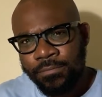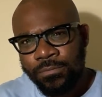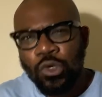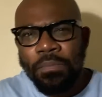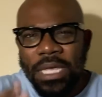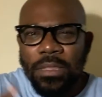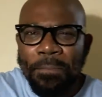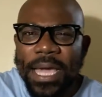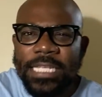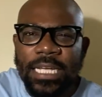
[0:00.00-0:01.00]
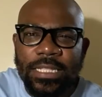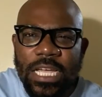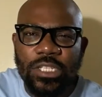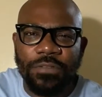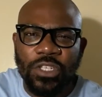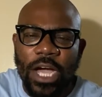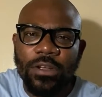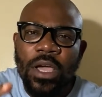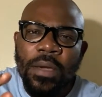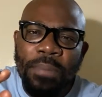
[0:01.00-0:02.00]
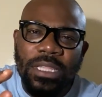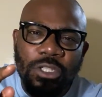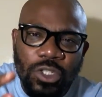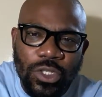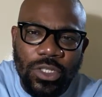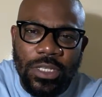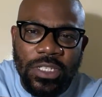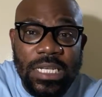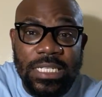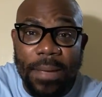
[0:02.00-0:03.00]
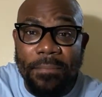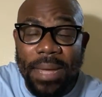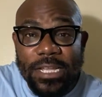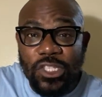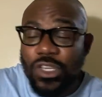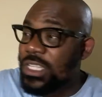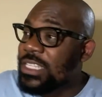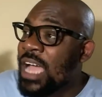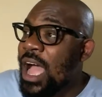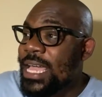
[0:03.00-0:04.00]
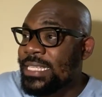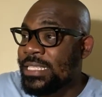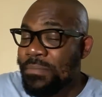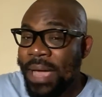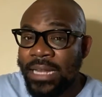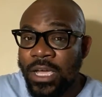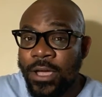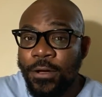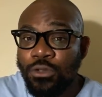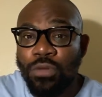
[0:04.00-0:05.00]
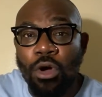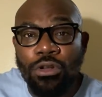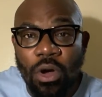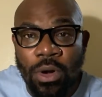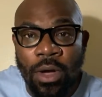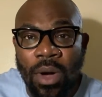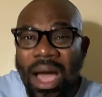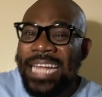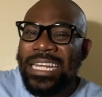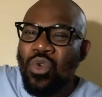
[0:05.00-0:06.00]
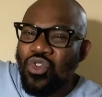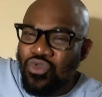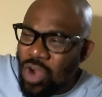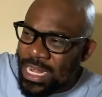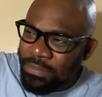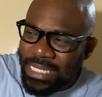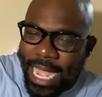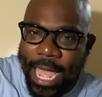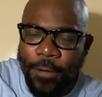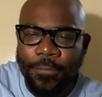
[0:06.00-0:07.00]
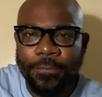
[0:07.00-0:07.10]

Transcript: to meet the basic needs of a child? But the system maliciously targets the man to go lower, and they will run him down.